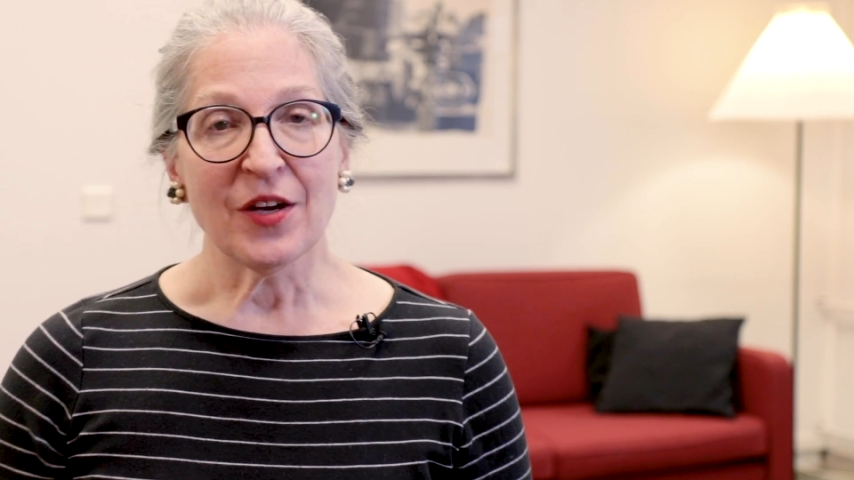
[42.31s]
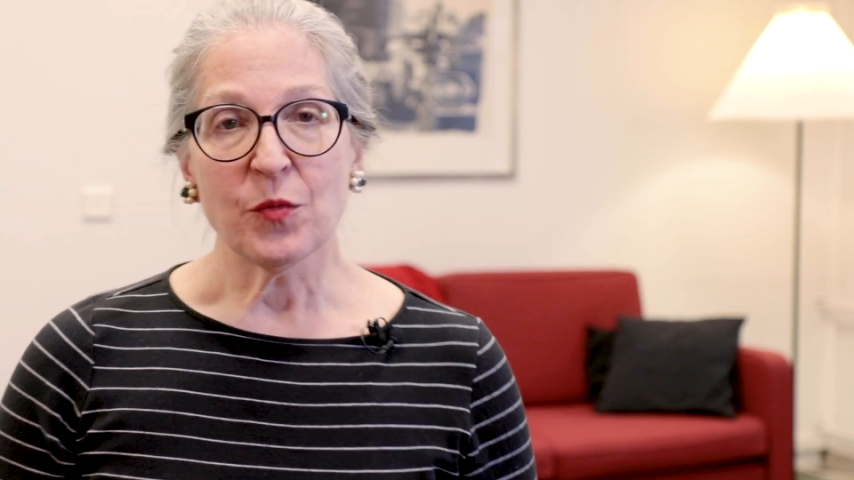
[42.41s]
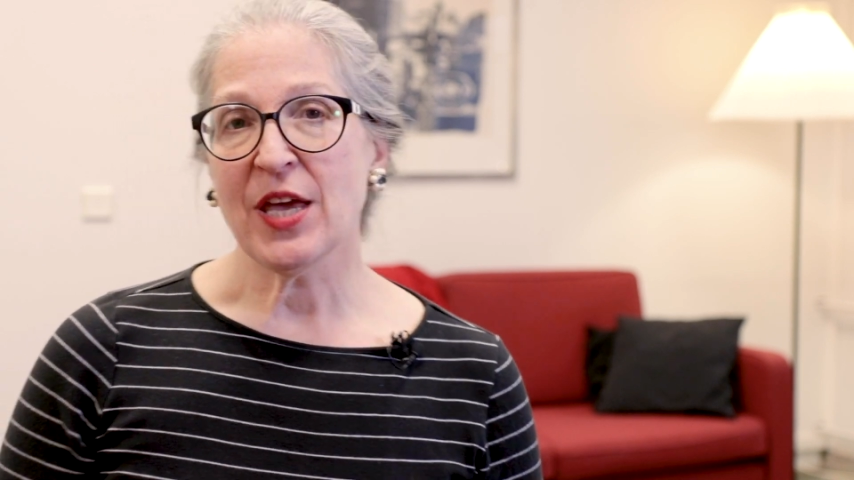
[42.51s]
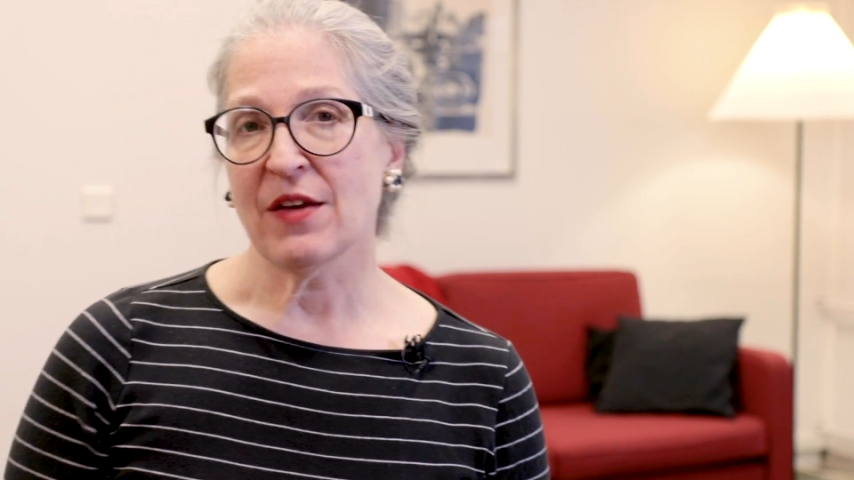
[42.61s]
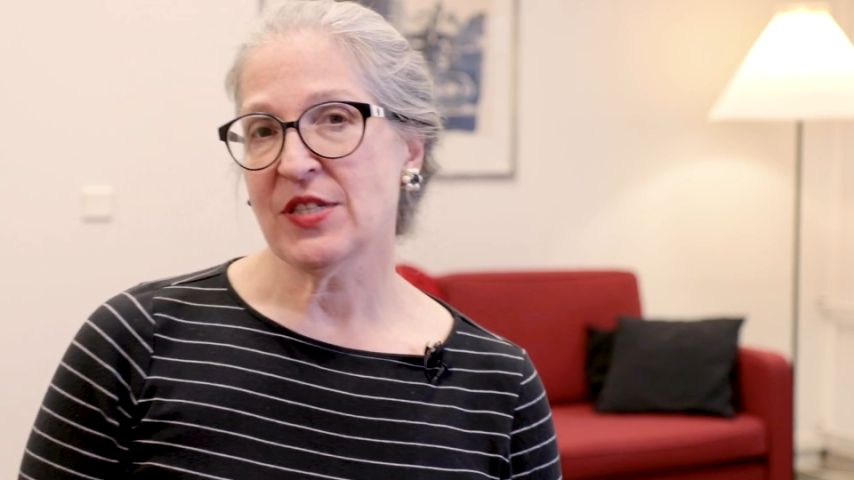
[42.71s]

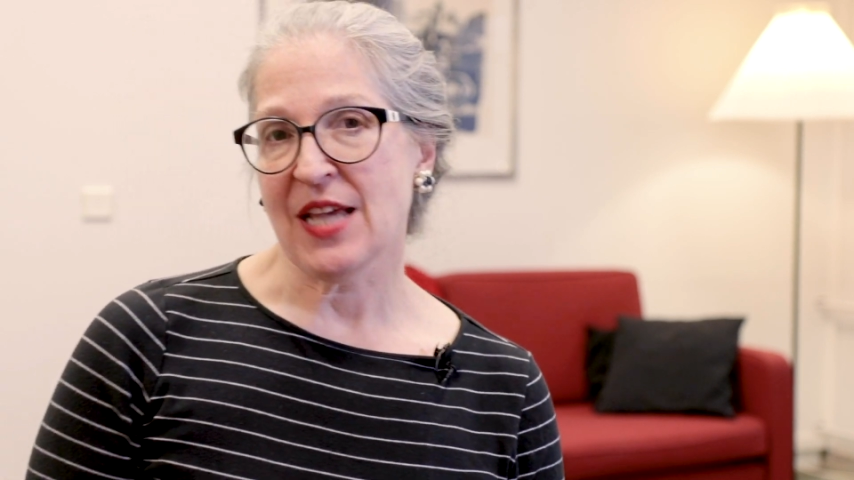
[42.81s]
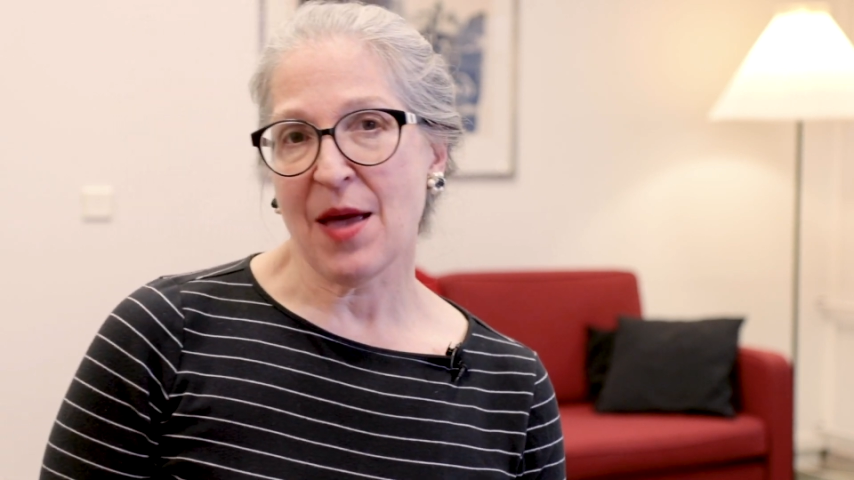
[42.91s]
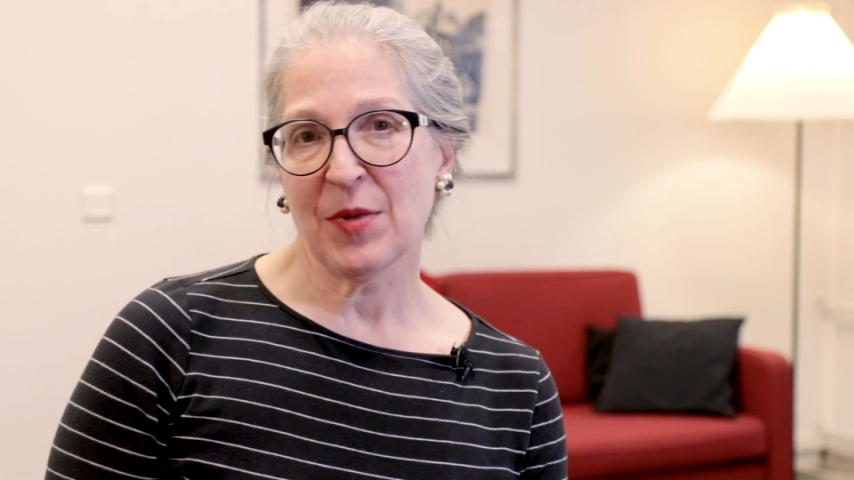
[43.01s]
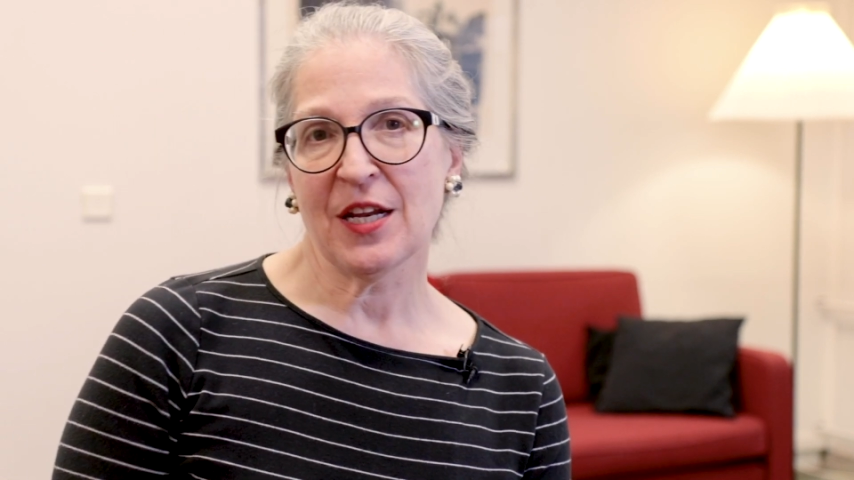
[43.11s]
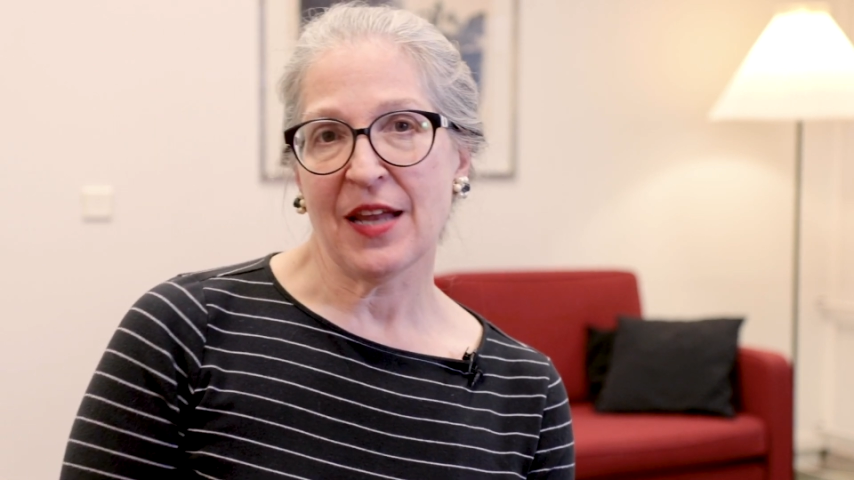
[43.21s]
We have
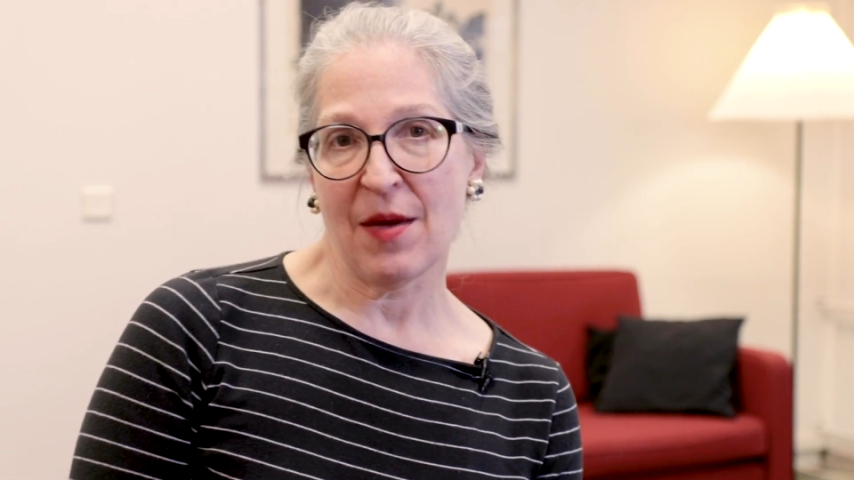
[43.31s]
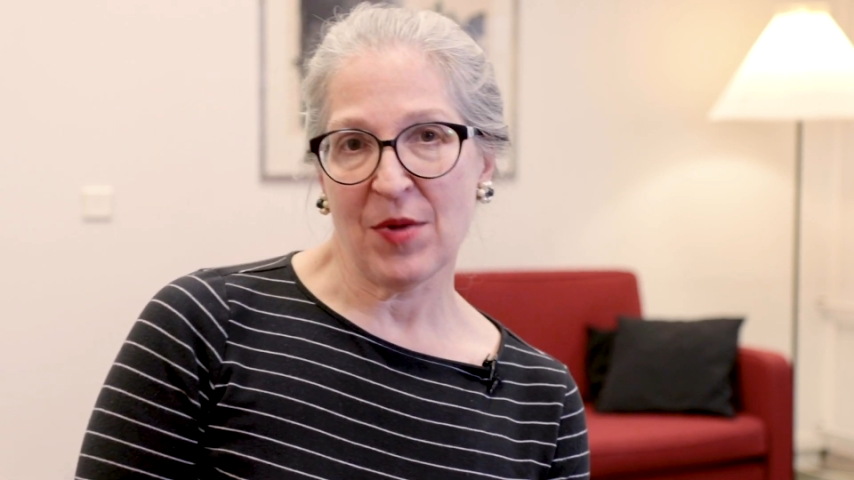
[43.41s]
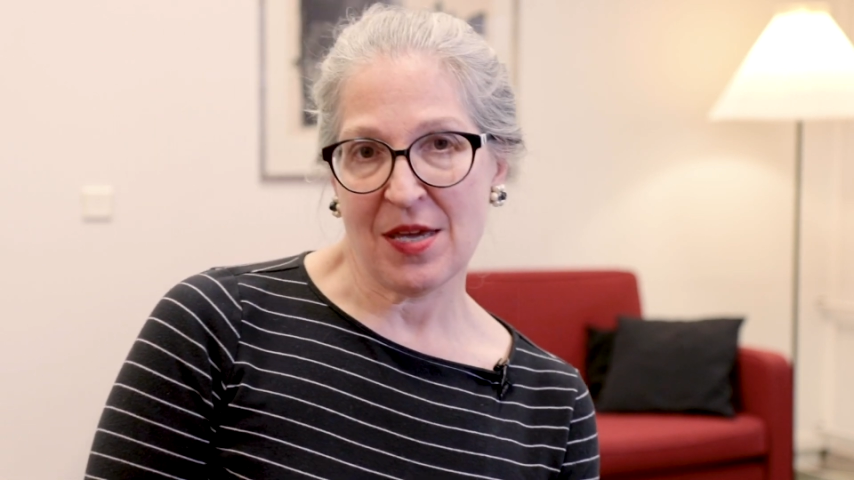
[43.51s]
Simon and Emma